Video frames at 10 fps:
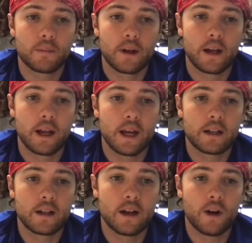
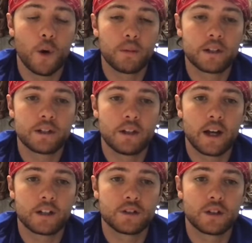and hope to see you
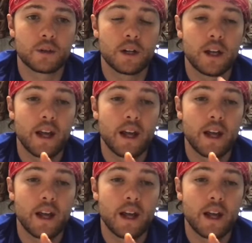guys soon.